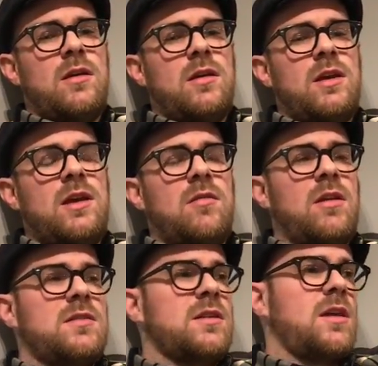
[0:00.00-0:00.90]
He and
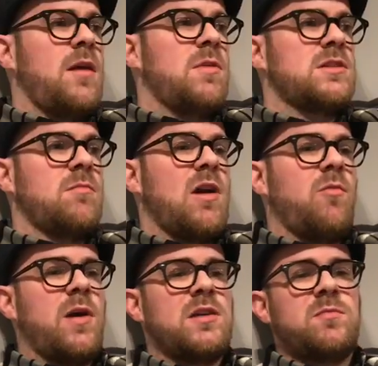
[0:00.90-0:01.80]
this guy, Mr.
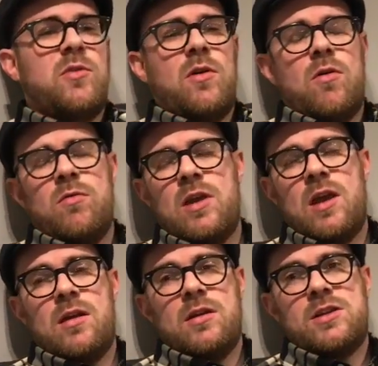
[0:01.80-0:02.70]
Malpass, put all the
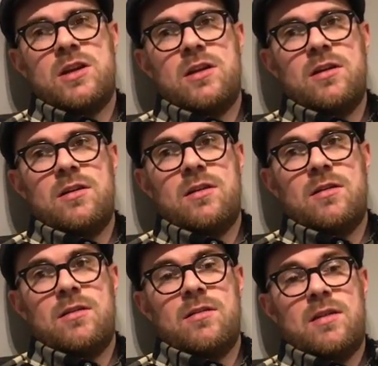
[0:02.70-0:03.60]
energy
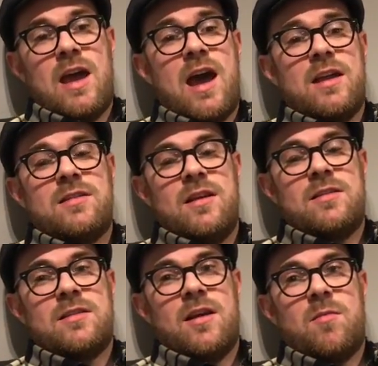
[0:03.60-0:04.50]
they had
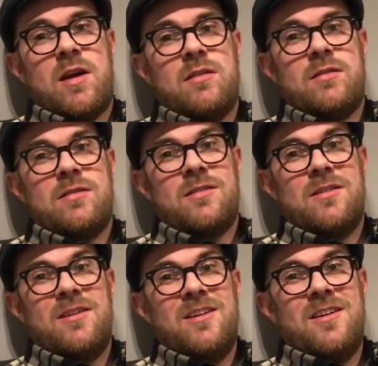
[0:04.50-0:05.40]
into that band,
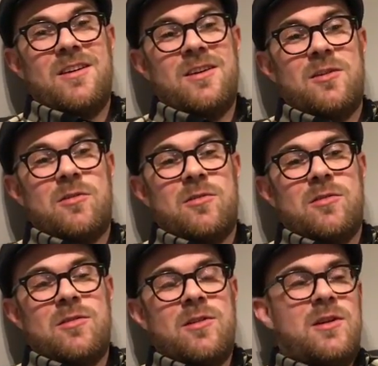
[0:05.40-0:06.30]

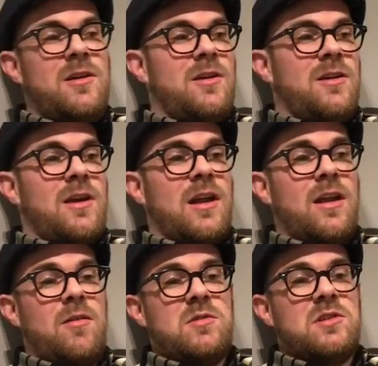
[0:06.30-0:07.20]
and
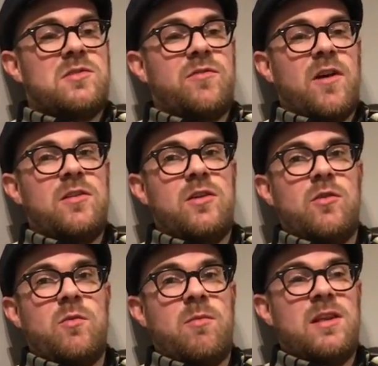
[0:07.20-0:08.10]
it was just fun.
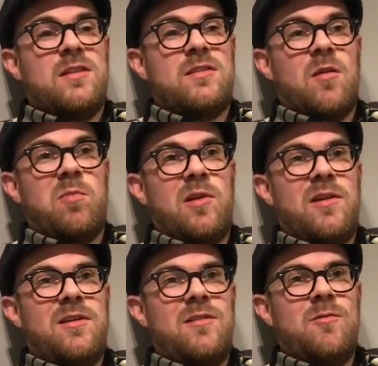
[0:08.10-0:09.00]
We went to
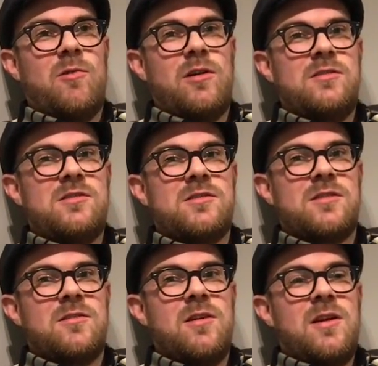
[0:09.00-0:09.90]
Dublin once,
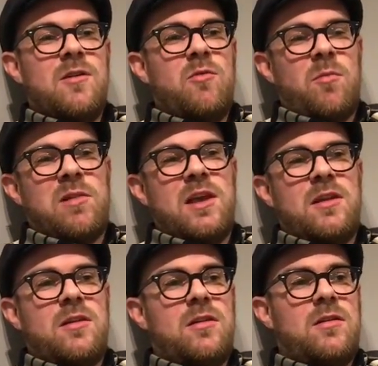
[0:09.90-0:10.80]
and we were
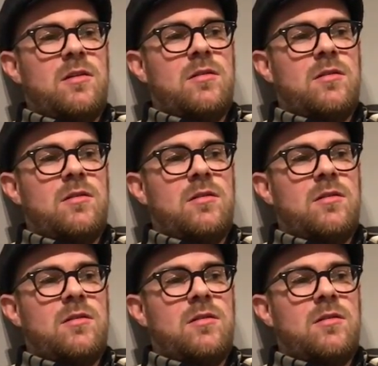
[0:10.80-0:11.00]
playing,